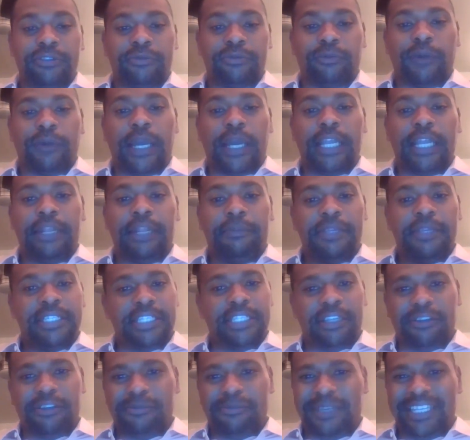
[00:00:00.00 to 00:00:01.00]
why the
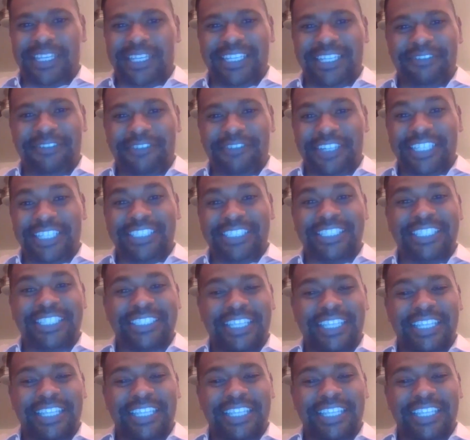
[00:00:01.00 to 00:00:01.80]
PCLB even exists.